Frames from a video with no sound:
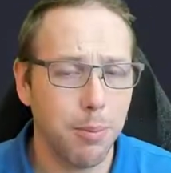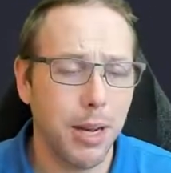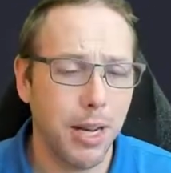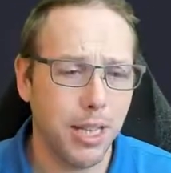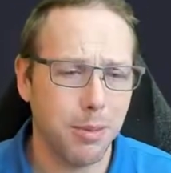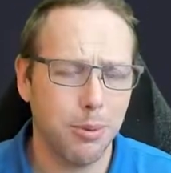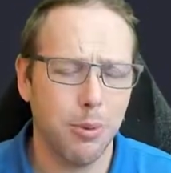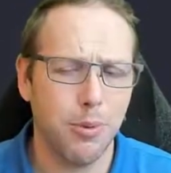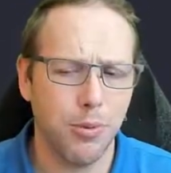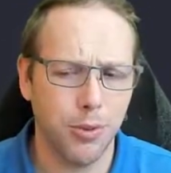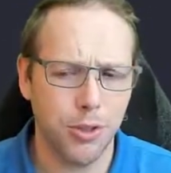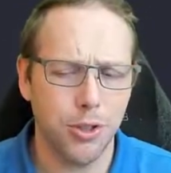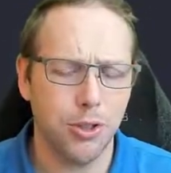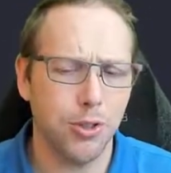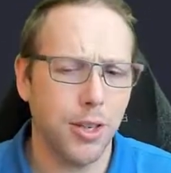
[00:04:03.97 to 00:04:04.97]
possible for
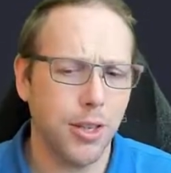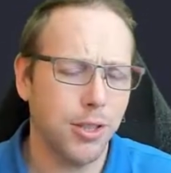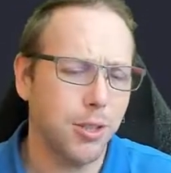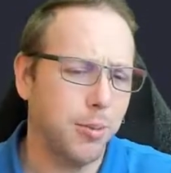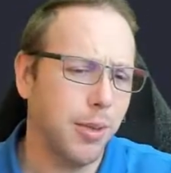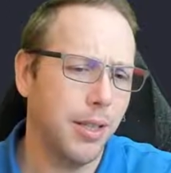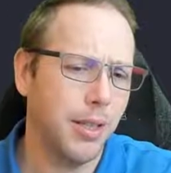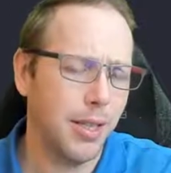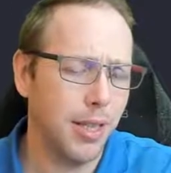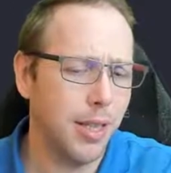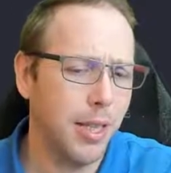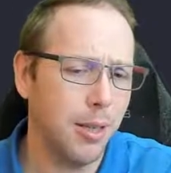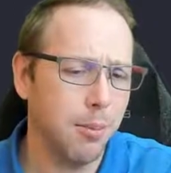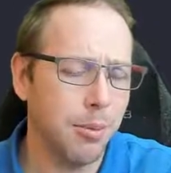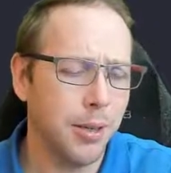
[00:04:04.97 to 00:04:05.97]
structs to be on the
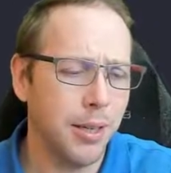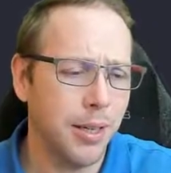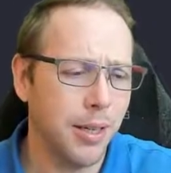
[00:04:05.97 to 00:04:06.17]
heap